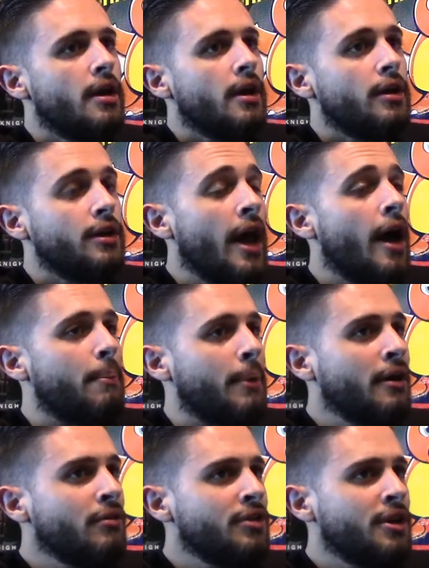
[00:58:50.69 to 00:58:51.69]
Yeah,
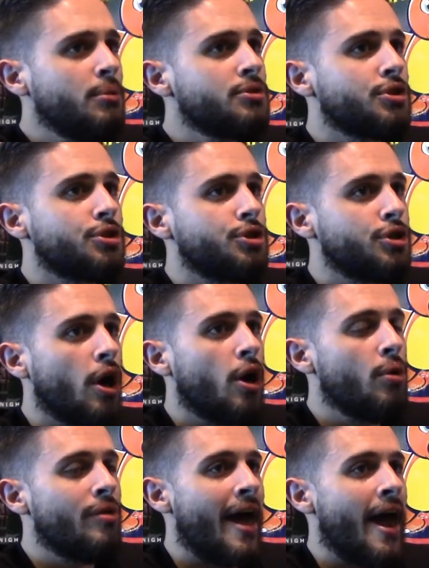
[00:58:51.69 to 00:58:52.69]
apparently it was a show
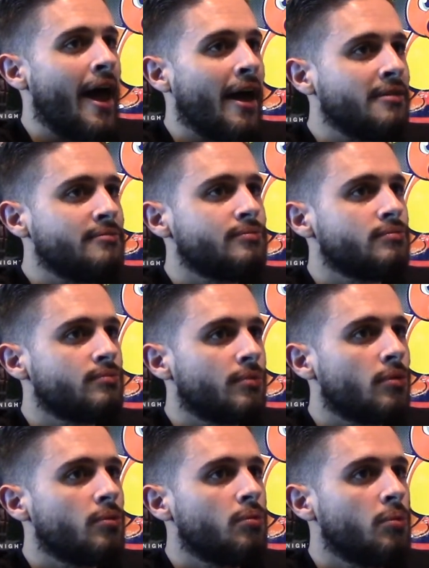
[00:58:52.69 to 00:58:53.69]
that
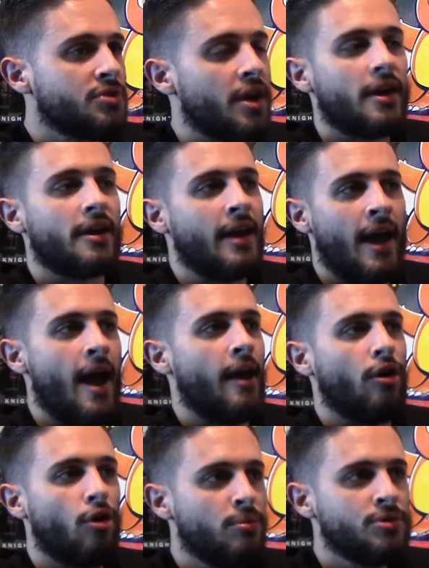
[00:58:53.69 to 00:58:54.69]
was like a cat. It
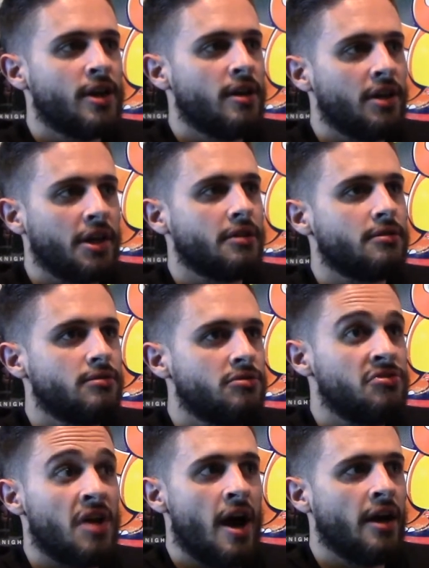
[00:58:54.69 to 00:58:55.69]
almost had like
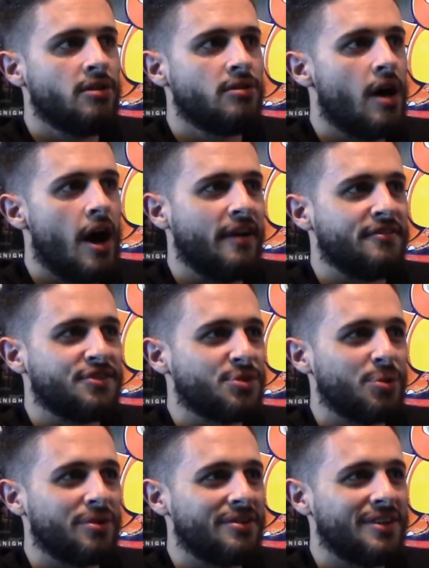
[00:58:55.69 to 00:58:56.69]
9 lives
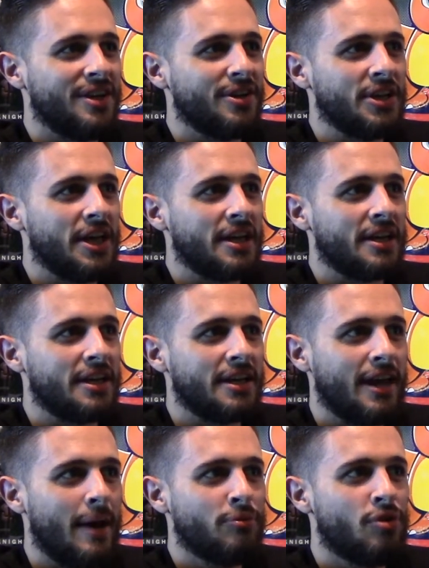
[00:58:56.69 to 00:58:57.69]
sort of deal. Like it
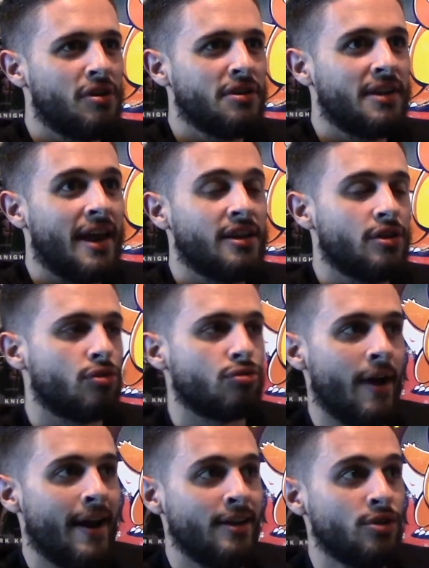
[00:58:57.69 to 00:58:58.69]
kept on getting
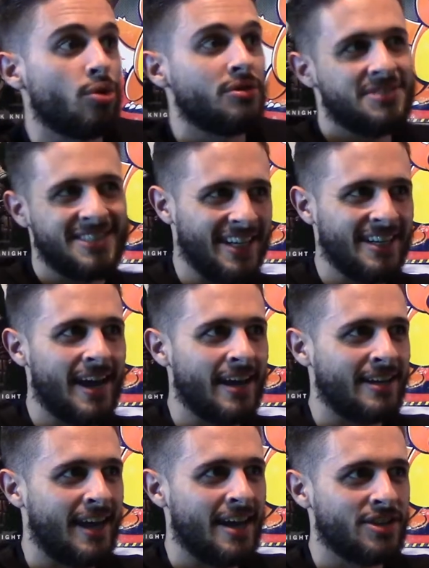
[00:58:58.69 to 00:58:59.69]
threatened or did get
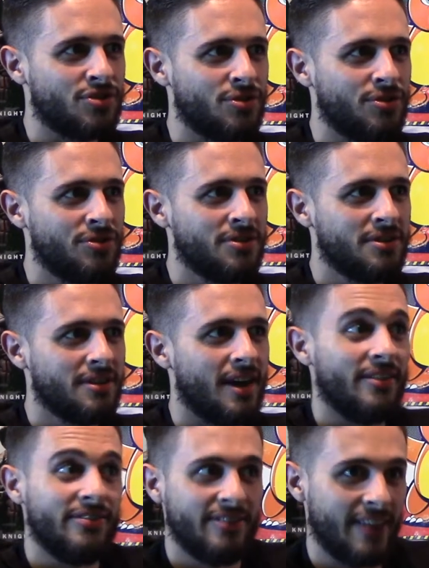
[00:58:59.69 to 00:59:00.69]
canceled,
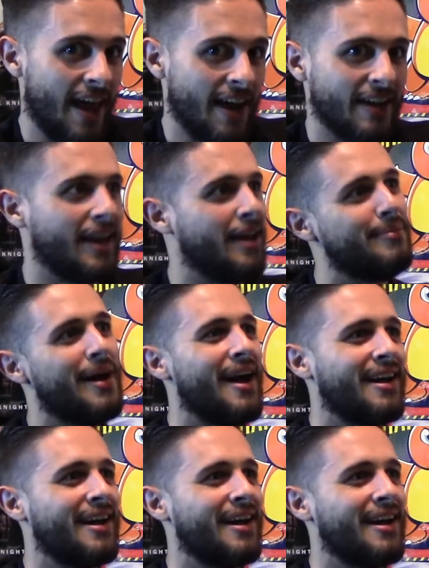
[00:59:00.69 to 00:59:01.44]
and then it came back.